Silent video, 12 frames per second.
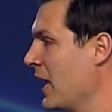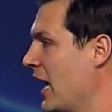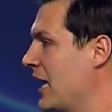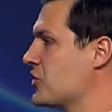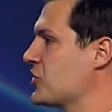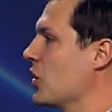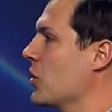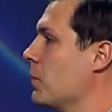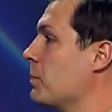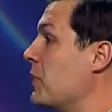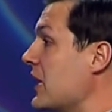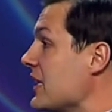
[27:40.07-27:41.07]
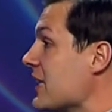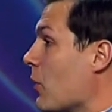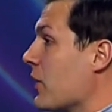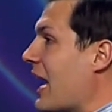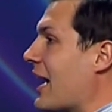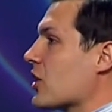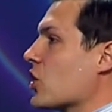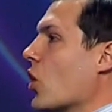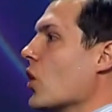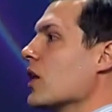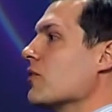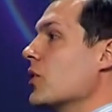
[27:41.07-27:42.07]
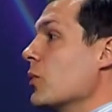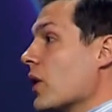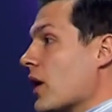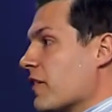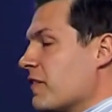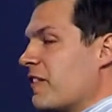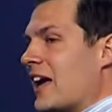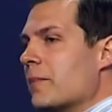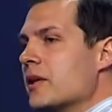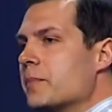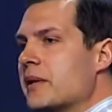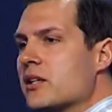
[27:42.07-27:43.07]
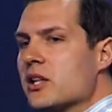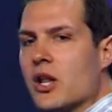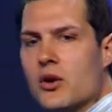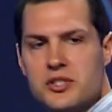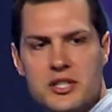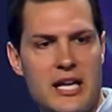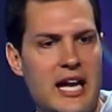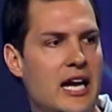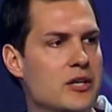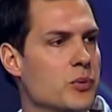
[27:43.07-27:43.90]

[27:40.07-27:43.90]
And so being that we had a goal of we want our family to be close in age,